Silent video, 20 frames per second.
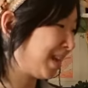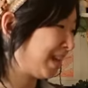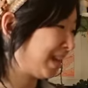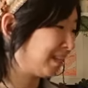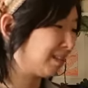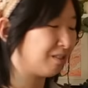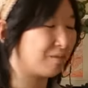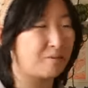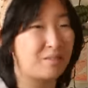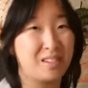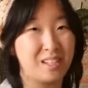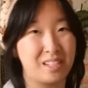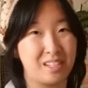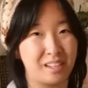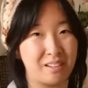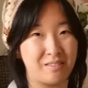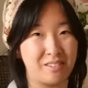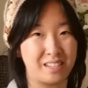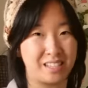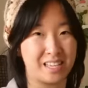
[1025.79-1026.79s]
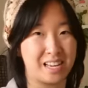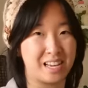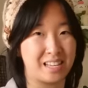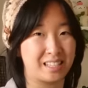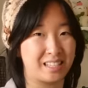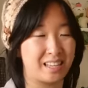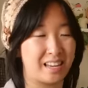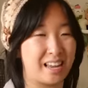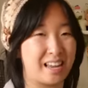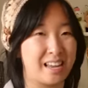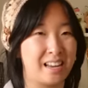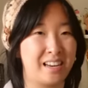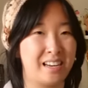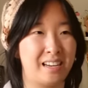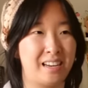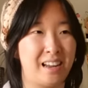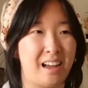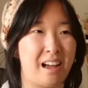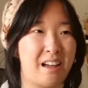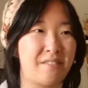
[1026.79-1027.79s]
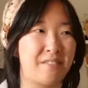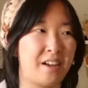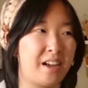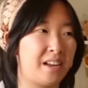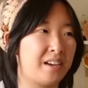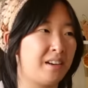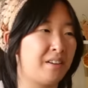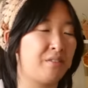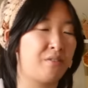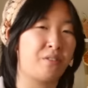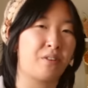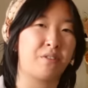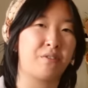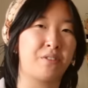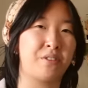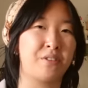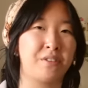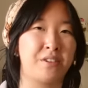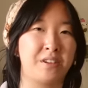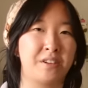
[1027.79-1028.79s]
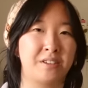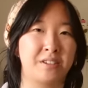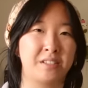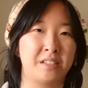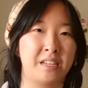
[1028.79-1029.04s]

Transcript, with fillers: it's a really lovely desk and I've had it for a few years